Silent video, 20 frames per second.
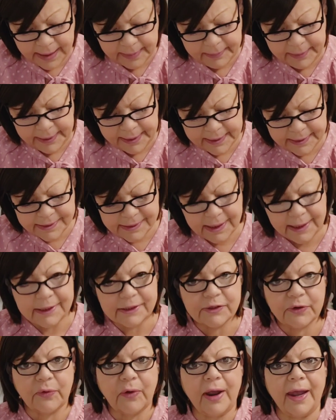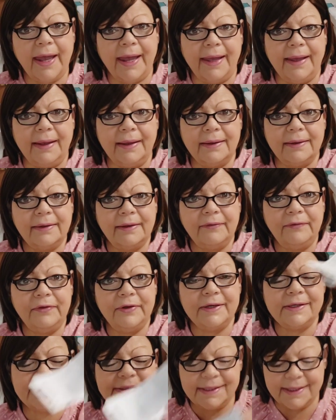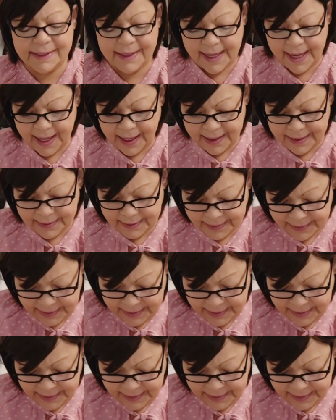I mean, it's, it's gray. If you can see that.